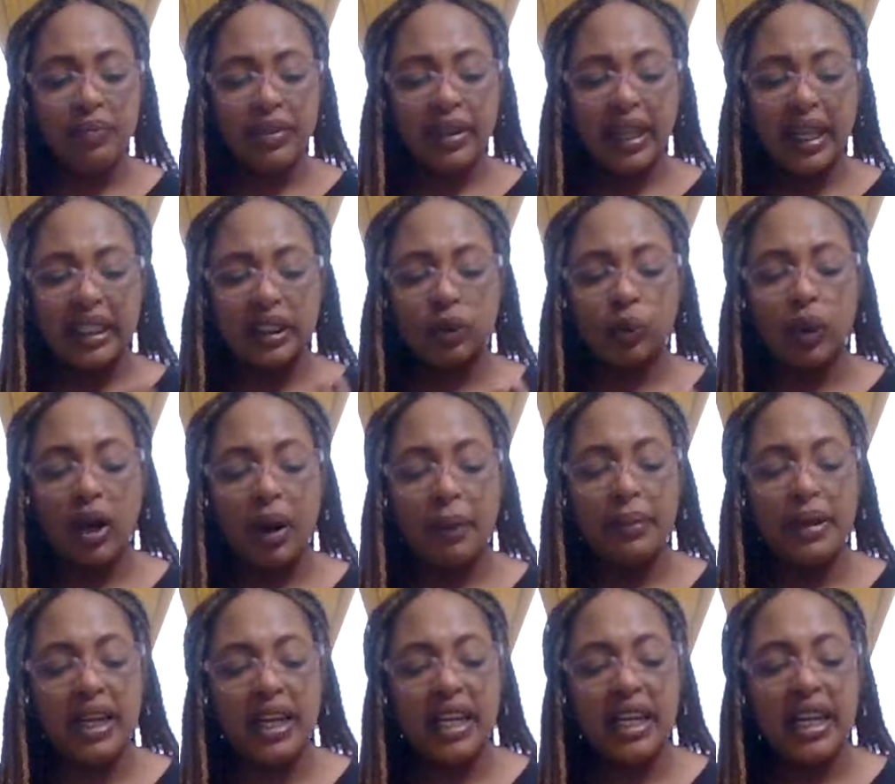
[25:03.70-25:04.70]
That's what I'm
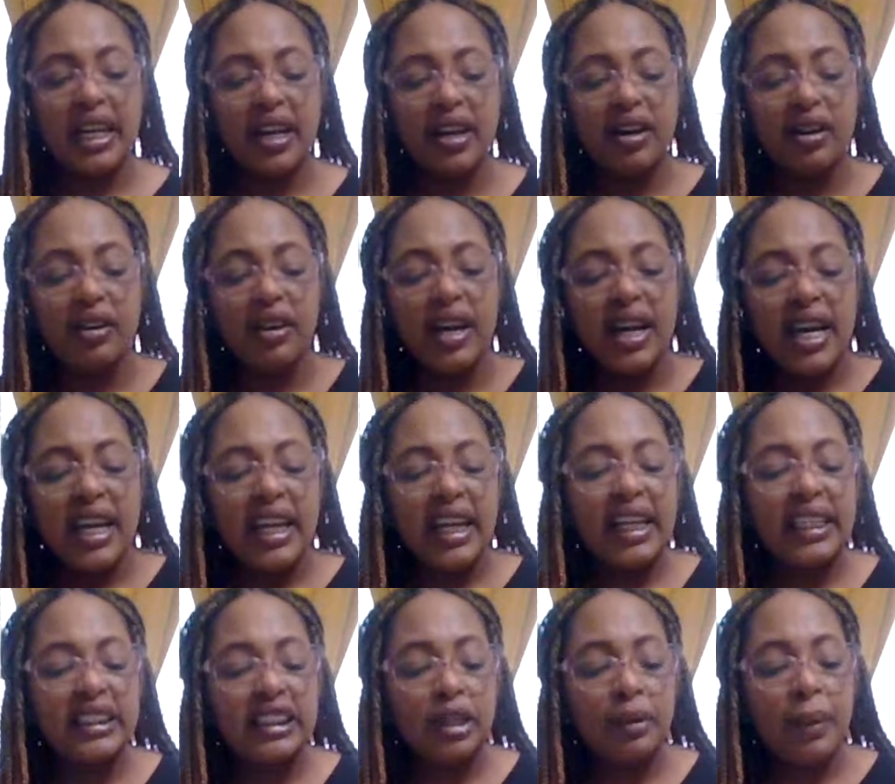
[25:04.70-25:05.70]
getting here.
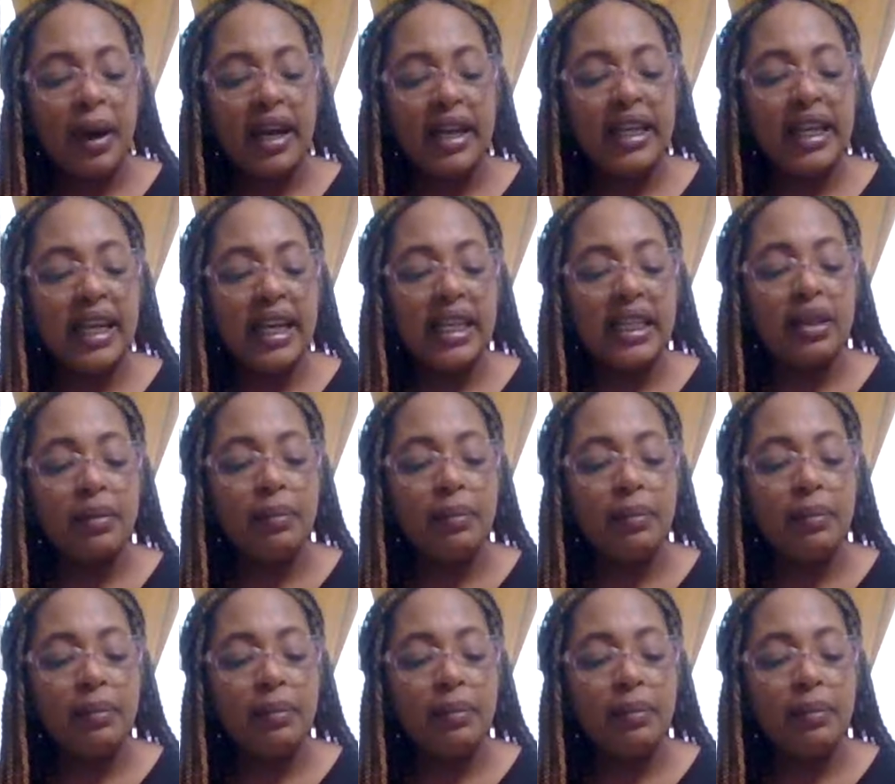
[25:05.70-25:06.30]
Yeah, somebody getting the